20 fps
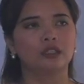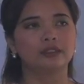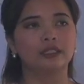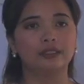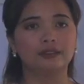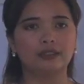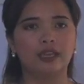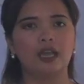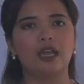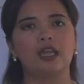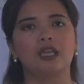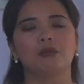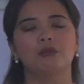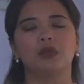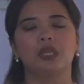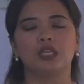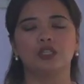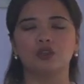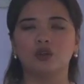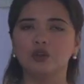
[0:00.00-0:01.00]
the time
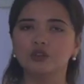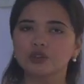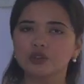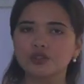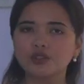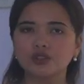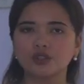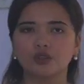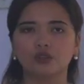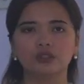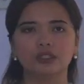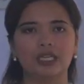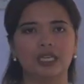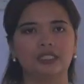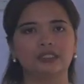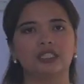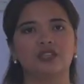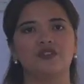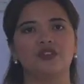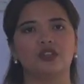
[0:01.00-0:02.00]
and also the
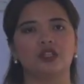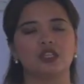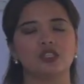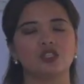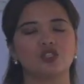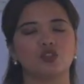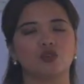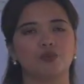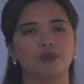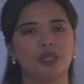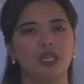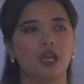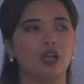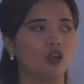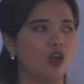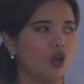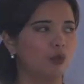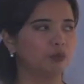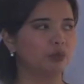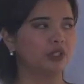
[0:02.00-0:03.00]
activities to be
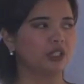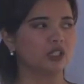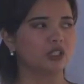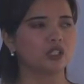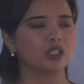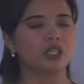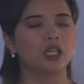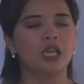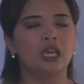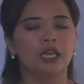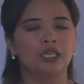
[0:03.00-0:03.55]
accomplished.